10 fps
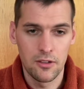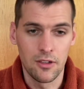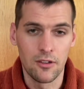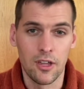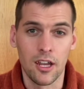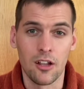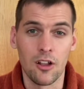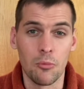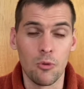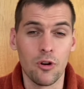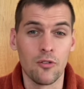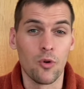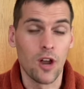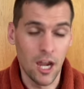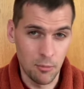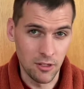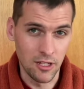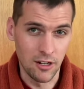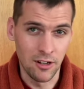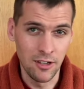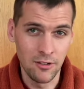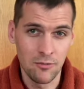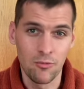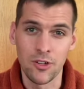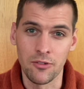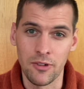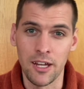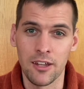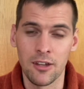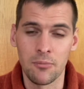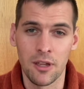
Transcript: you get a lot more vocabulary when you read it,